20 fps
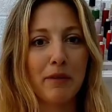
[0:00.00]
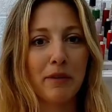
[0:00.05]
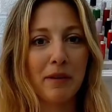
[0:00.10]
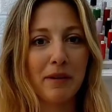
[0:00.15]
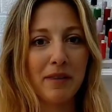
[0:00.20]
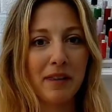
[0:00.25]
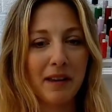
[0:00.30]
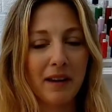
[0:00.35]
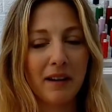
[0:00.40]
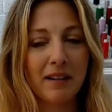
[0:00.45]
So
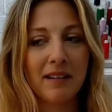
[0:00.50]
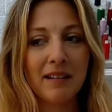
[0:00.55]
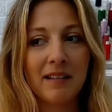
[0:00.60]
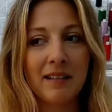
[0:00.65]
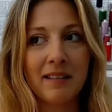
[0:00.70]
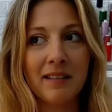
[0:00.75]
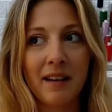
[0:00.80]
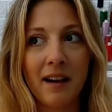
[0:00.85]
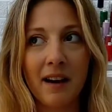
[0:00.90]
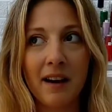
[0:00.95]
I think I did
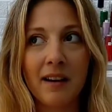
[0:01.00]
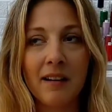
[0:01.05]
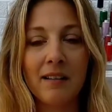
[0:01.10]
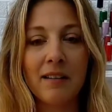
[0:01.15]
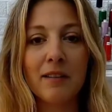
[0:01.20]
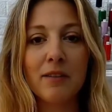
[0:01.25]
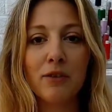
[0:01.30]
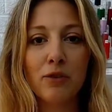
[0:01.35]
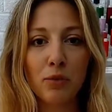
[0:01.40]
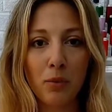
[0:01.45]
a
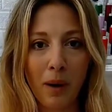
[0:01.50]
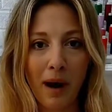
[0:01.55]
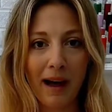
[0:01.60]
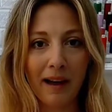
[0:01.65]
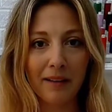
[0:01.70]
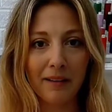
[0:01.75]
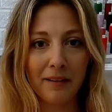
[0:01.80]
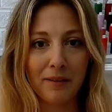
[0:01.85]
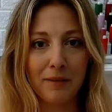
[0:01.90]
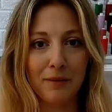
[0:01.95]
size
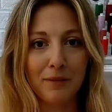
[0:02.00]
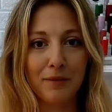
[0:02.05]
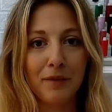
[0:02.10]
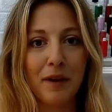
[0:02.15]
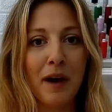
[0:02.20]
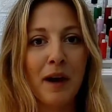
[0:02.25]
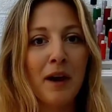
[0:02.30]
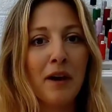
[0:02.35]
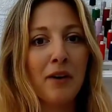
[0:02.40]
12,